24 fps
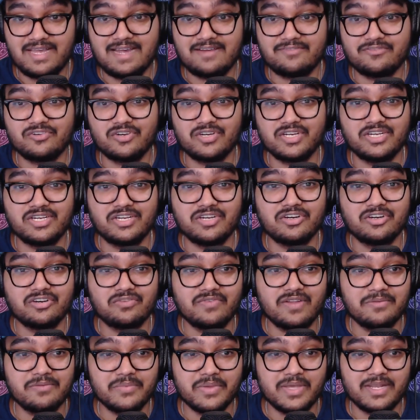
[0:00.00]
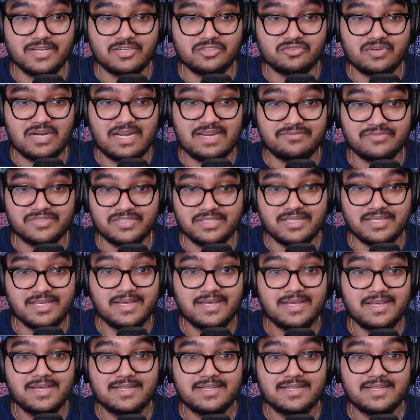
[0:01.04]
after a year of them getting drafted,